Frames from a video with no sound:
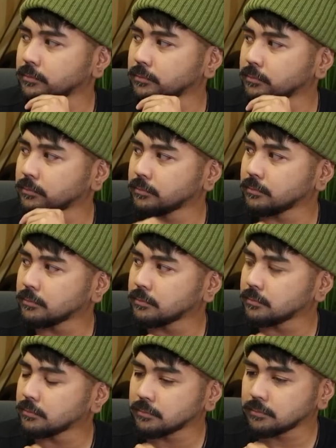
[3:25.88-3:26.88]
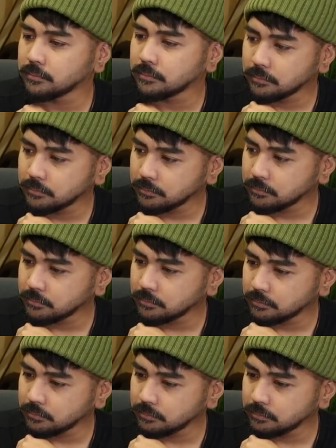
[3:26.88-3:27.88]

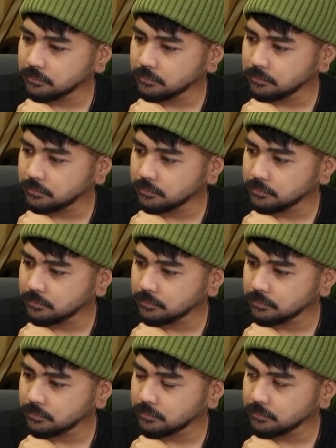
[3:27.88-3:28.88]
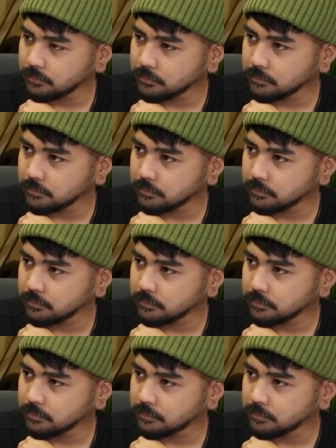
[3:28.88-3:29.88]

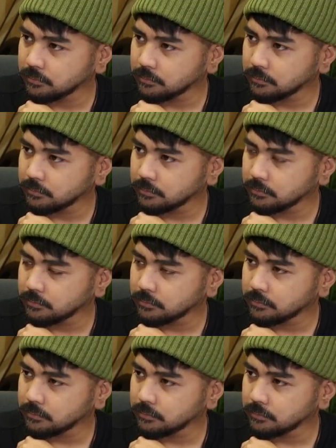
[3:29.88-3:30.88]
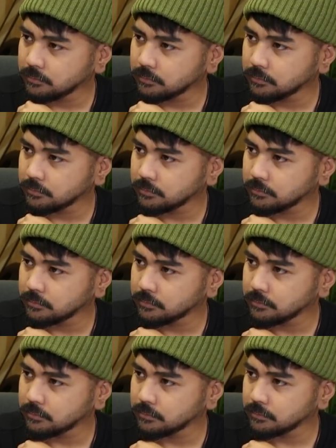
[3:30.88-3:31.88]
This person isn't speaking.